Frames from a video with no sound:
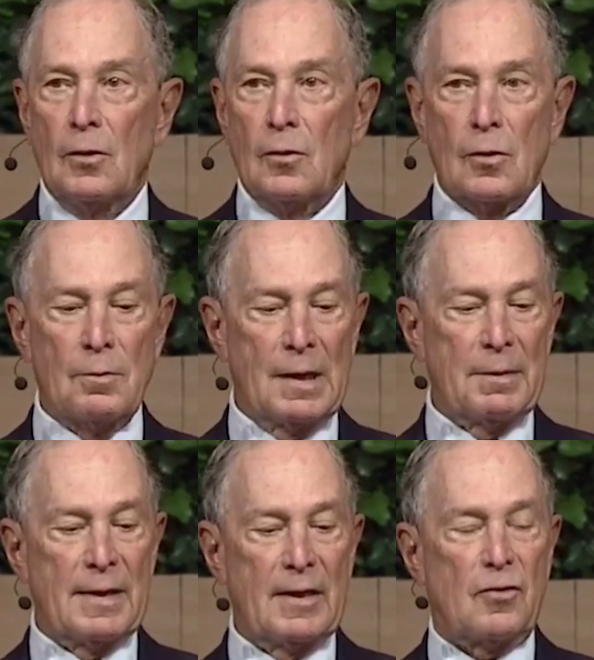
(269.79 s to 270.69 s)
Or
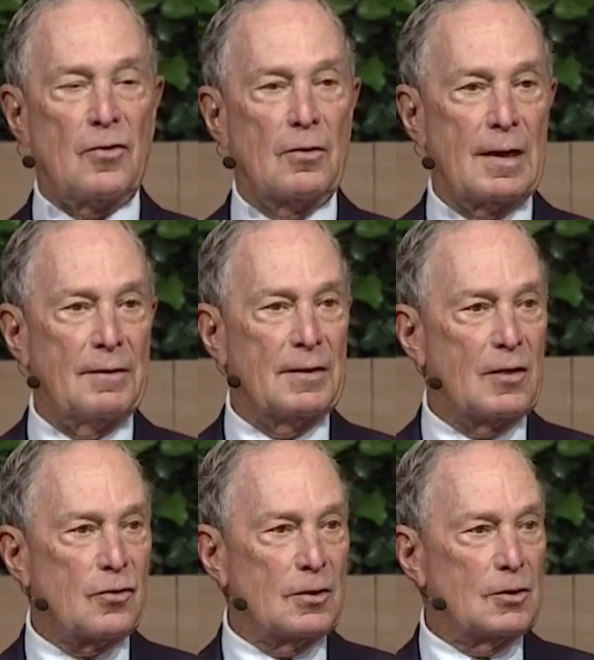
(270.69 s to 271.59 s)
maybe they just don't have
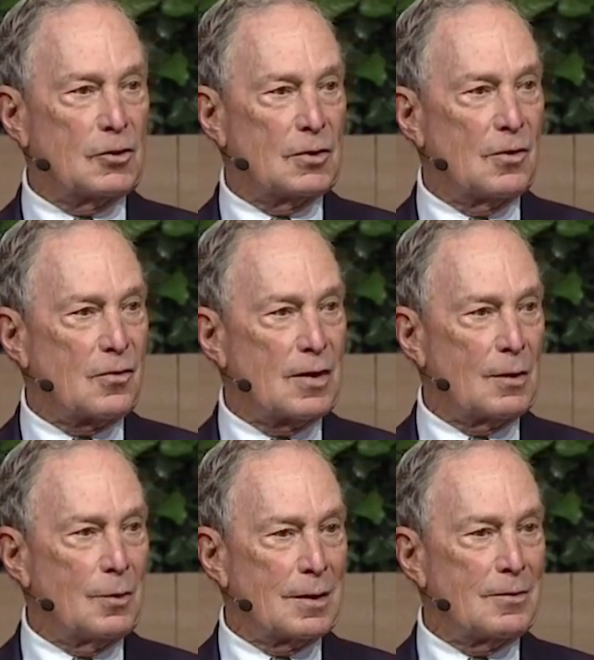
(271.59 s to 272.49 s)
any solutions and they
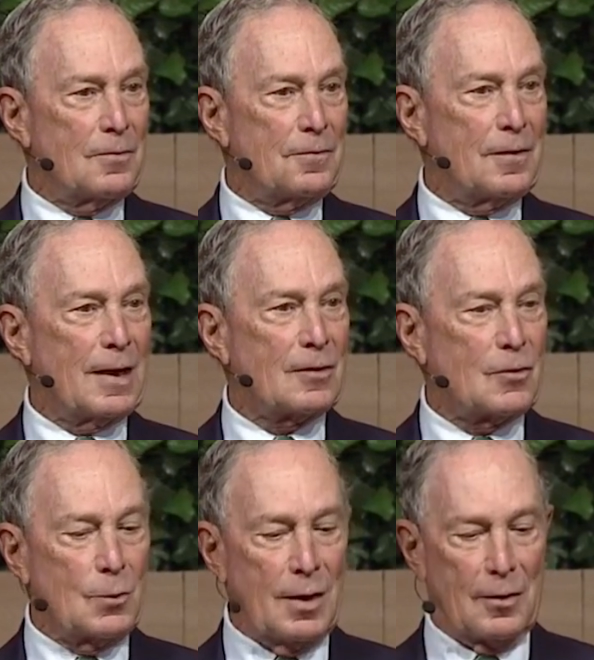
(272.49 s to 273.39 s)
want to deflect
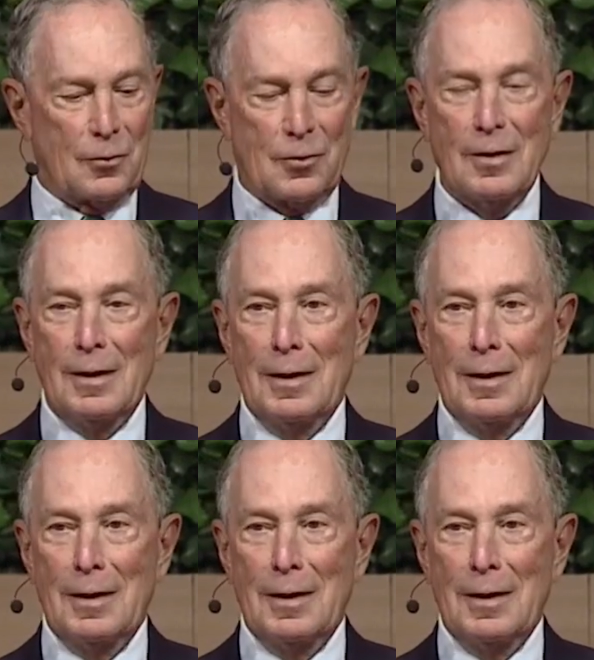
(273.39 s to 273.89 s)
to us.